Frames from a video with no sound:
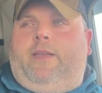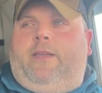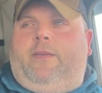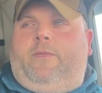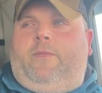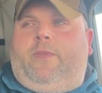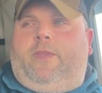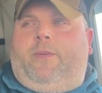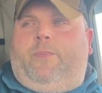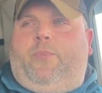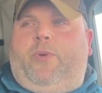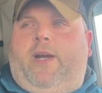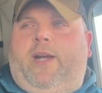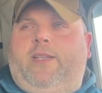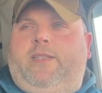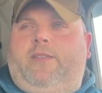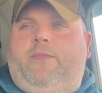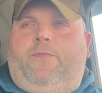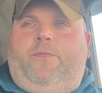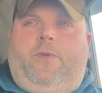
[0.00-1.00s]
the
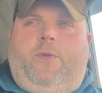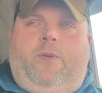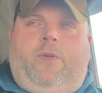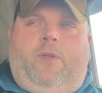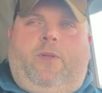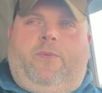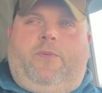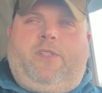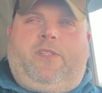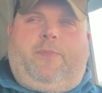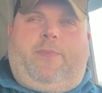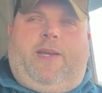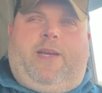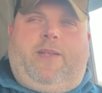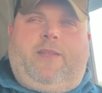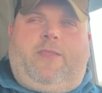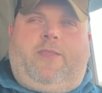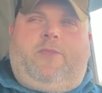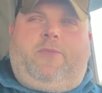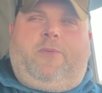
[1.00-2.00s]
price of fuel was
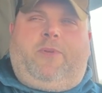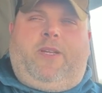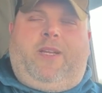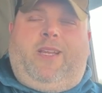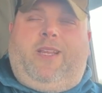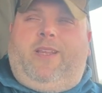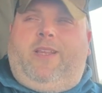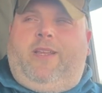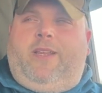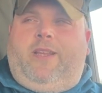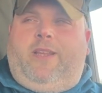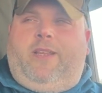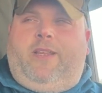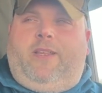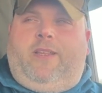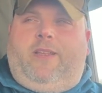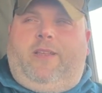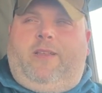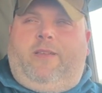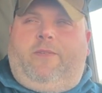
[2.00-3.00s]
about
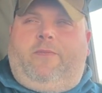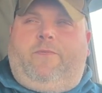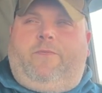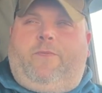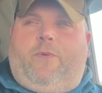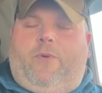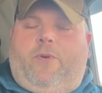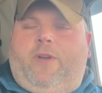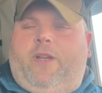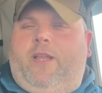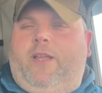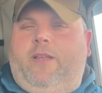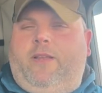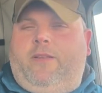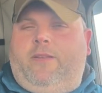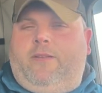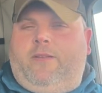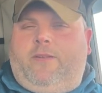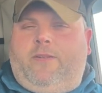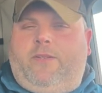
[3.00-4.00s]
$3.40
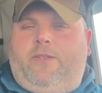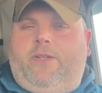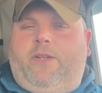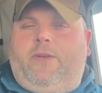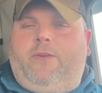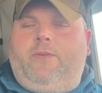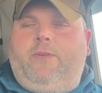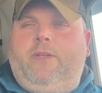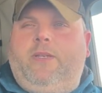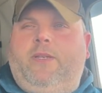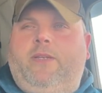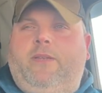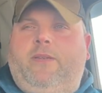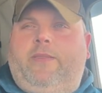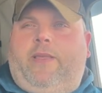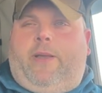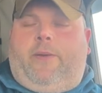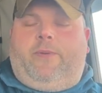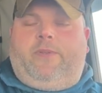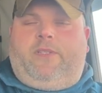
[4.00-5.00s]
or so.
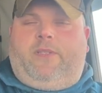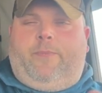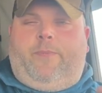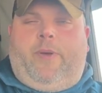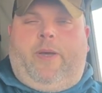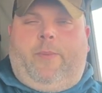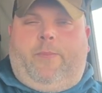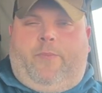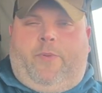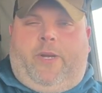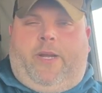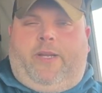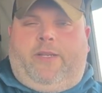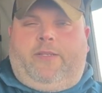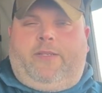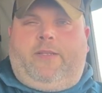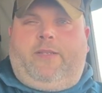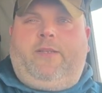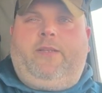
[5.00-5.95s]
That was the pump price.